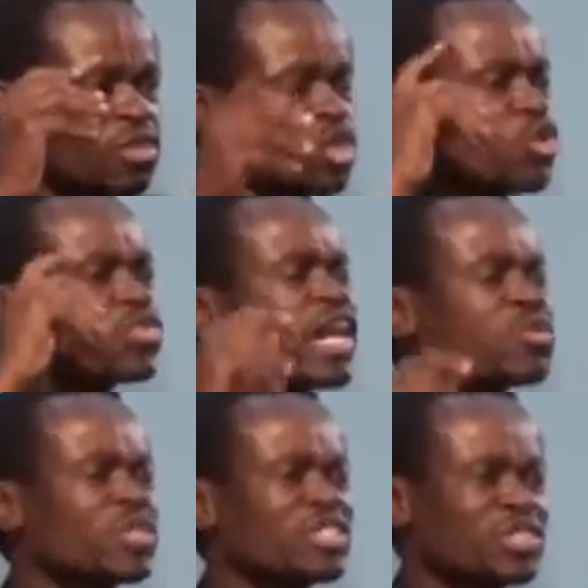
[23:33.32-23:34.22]
do
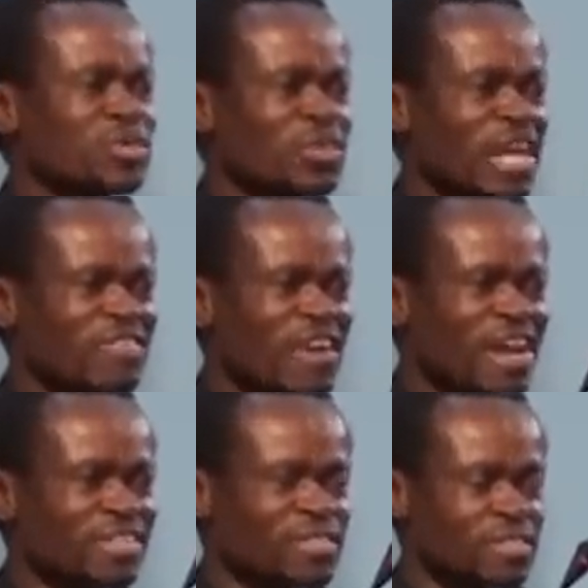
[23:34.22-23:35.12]
that which is good and
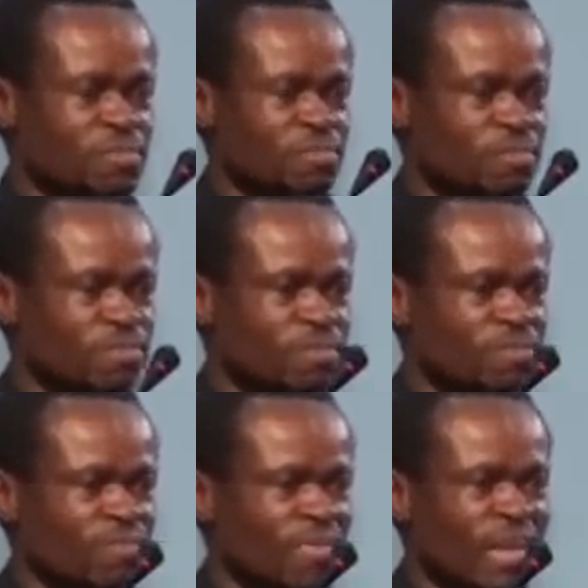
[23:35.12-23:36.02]
right.
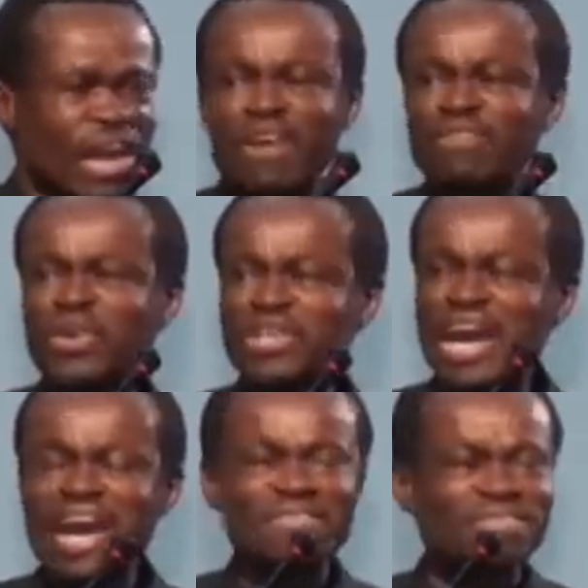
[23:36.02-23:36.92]
And I have no
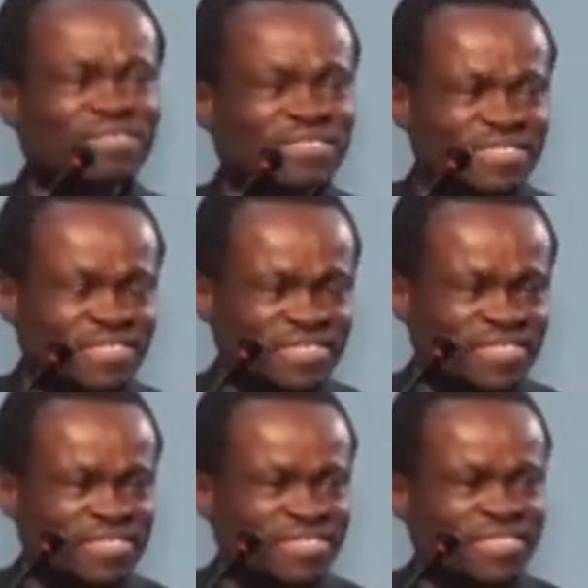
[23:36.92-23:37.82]
doubt
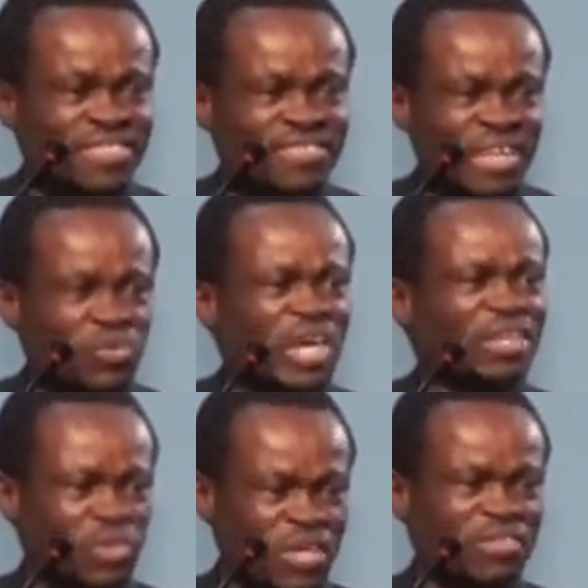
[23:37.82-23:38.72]
that we
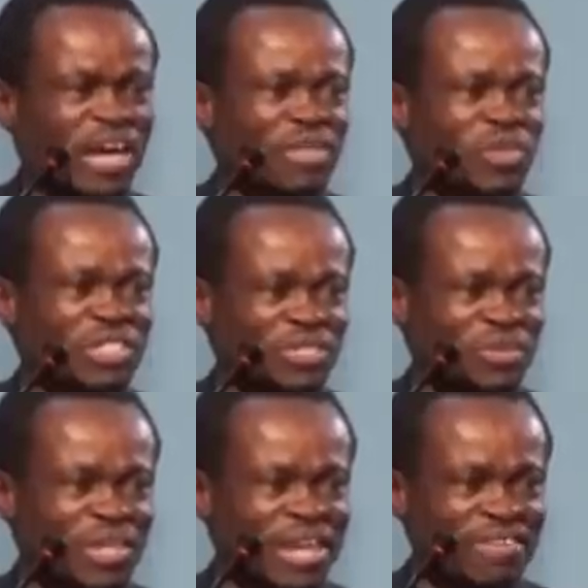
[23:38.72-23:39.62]
are doing that which is
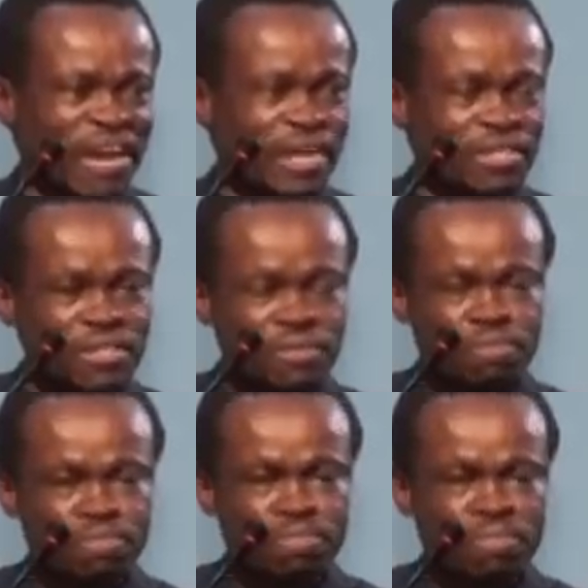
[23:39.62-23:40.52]
good and right.
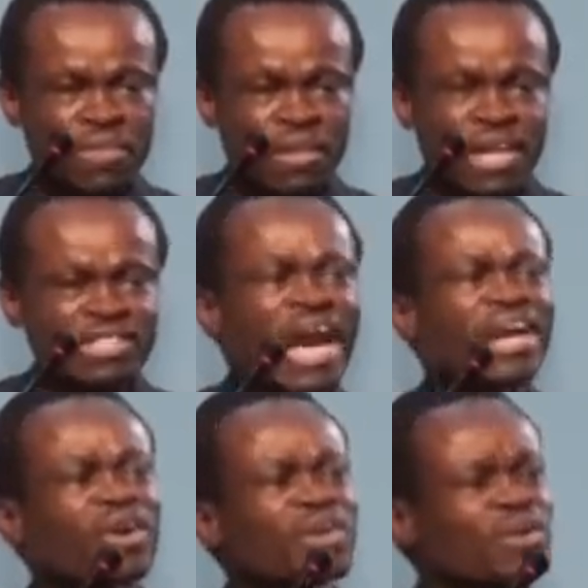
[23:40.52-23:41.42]
As
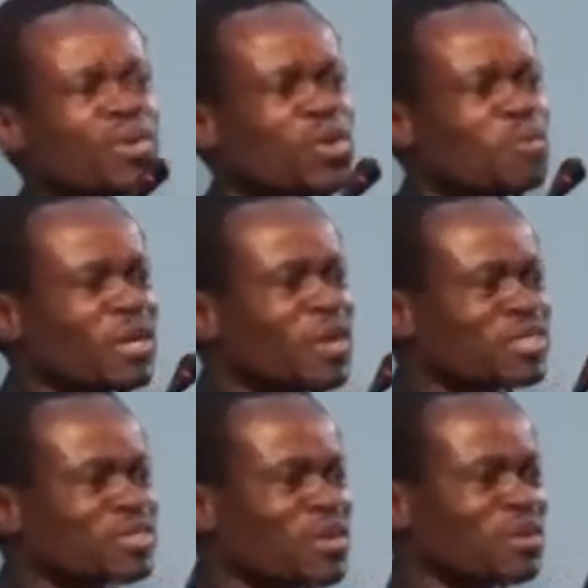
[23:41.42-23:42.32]
I conclude,
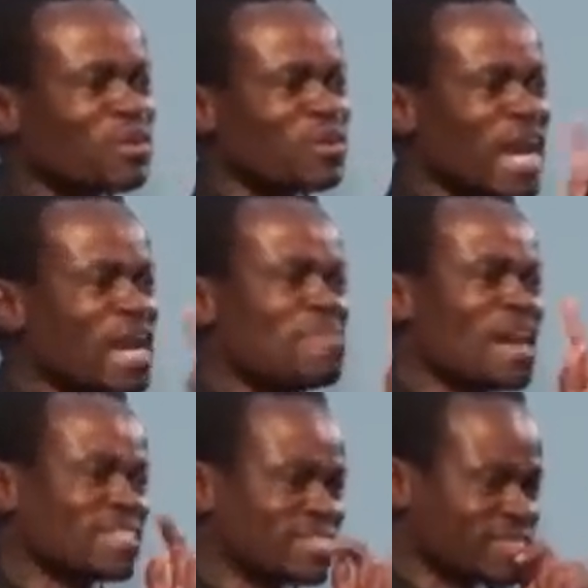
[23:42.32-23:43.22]
because conclude I
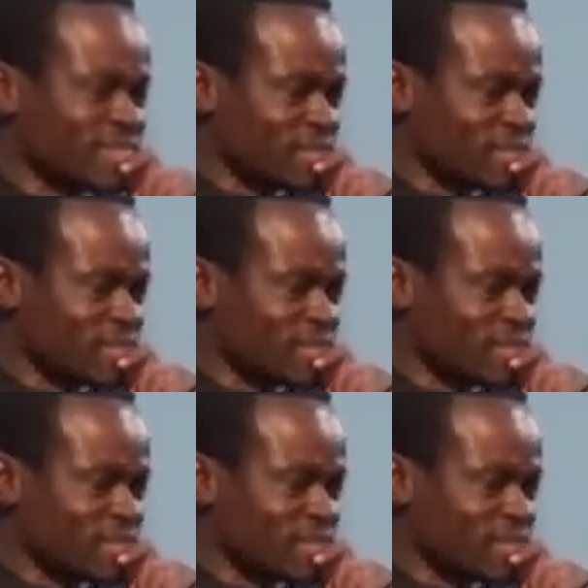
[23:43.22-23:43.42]
must,